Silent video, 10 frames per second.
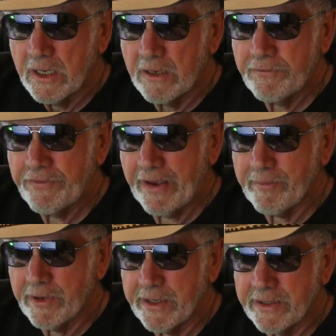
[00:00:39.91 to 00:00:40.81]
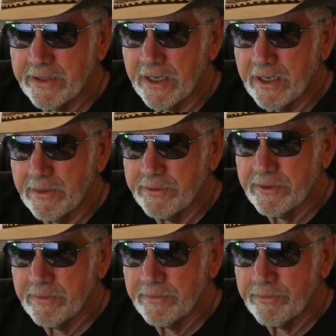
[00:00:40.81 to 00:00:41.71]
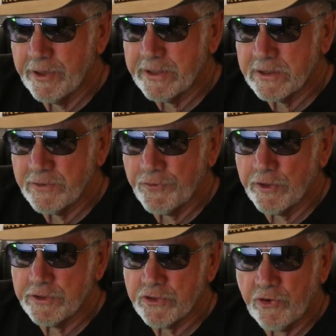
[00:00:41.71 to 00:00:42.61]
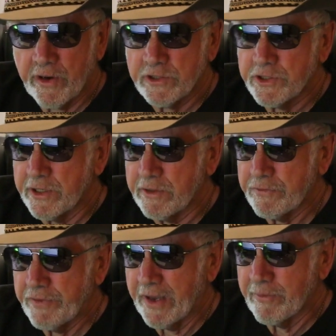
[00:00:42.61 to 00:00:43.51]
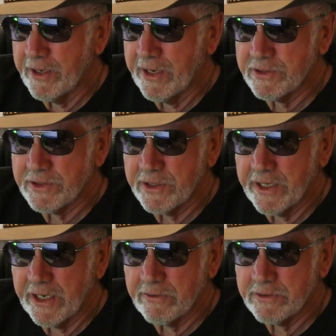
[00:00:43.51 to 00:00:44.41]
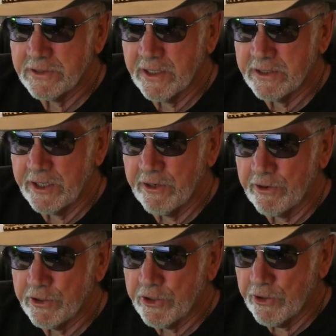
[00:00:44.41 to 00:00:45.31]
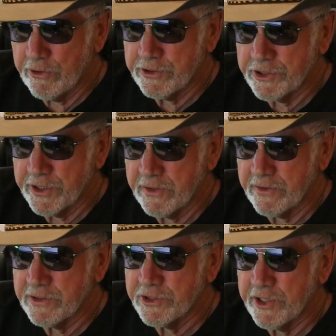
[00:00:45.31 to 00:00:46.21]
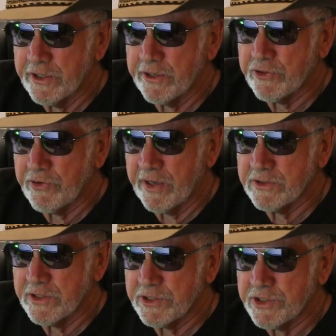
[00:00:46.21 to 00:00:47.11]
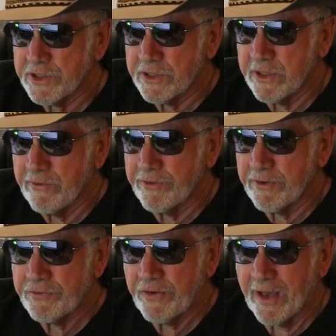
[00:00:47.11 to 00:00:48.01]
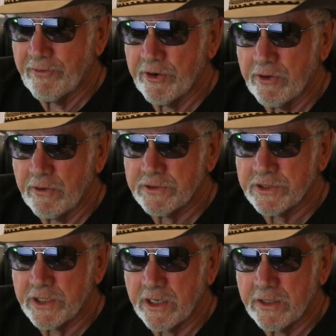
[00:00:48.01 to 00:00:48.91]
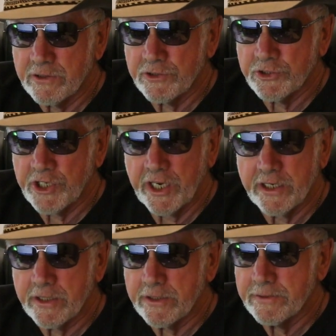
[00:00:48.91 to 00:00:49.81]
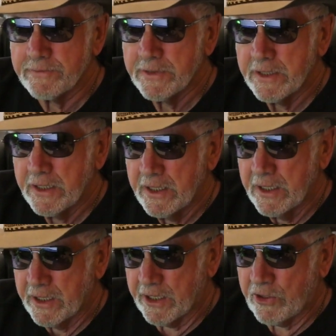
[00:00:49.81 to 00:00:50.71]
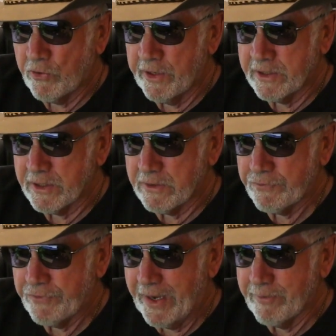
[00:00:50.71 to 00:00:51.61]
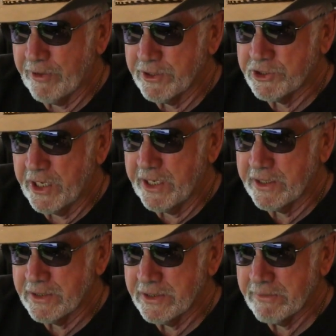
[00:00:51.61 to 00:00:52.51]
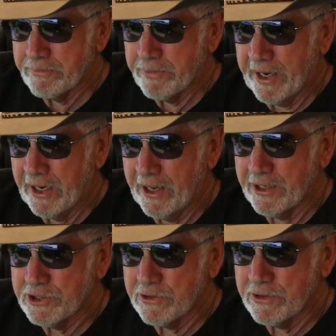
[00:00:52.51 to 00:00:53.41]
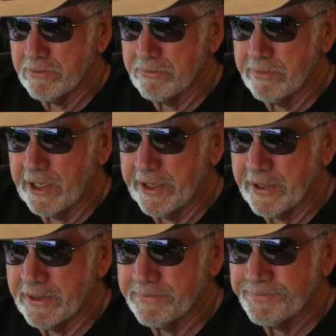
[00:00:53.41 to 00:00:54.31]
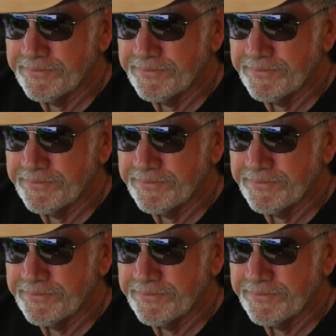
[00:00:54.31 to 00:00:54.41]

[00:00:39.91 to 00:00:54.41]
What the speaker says: A family dubbed Britain's first transgender family has announced that they are encouraging the gender transition of their 5-year-old son, Jaden. According to the family, Jaden, a biological man,